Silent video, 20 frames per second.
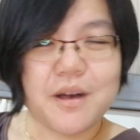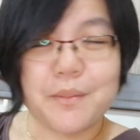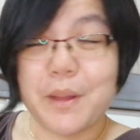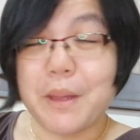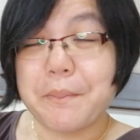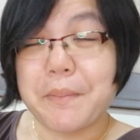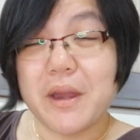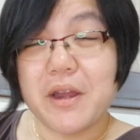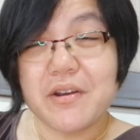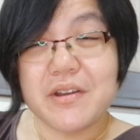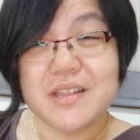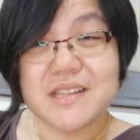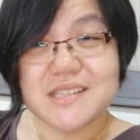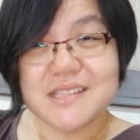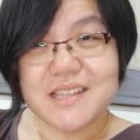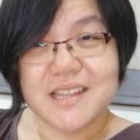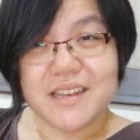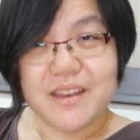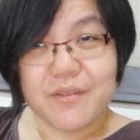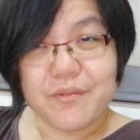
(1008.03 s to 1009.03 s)
my
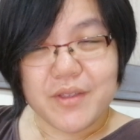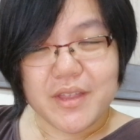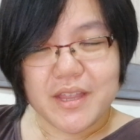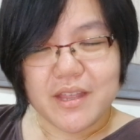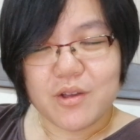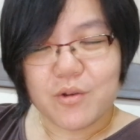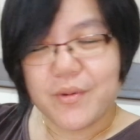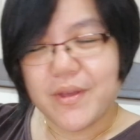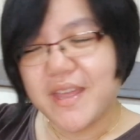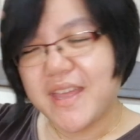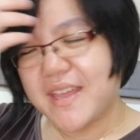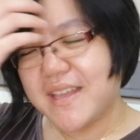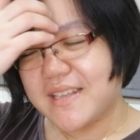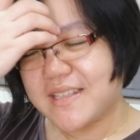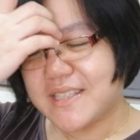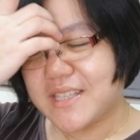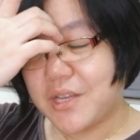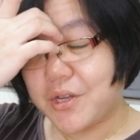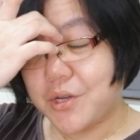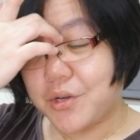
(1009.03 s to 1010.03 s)
parents are living away,
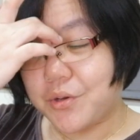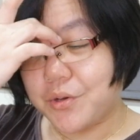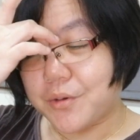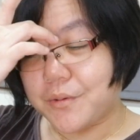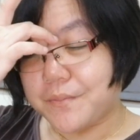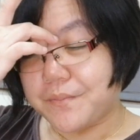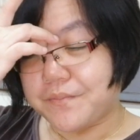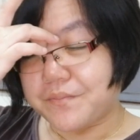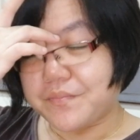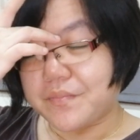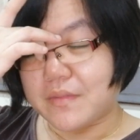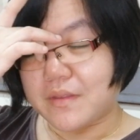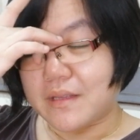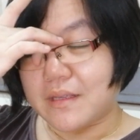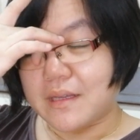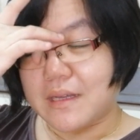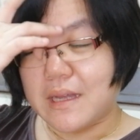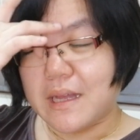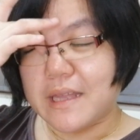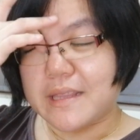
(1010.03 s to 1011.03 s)
so
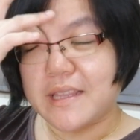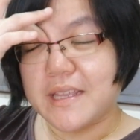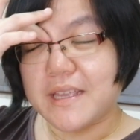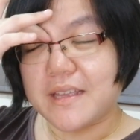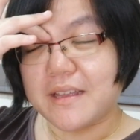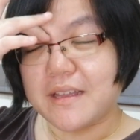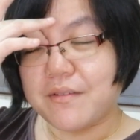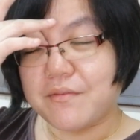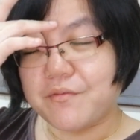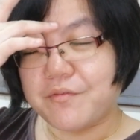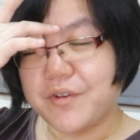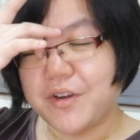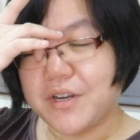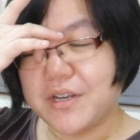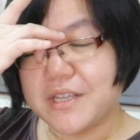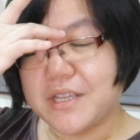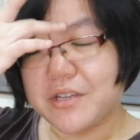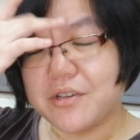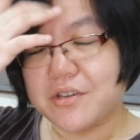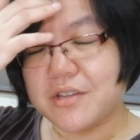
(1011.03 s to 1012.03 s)
I think I'm
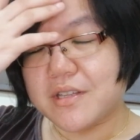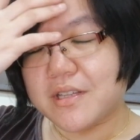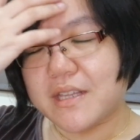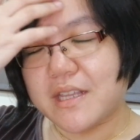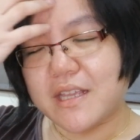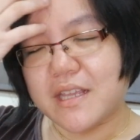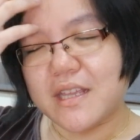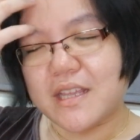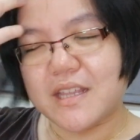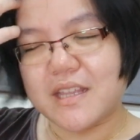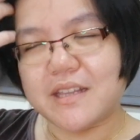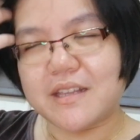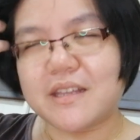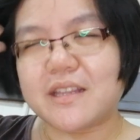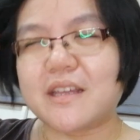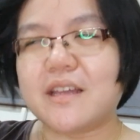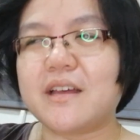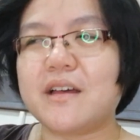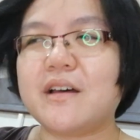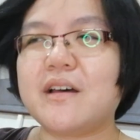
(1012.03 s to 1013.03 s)
fairly good, and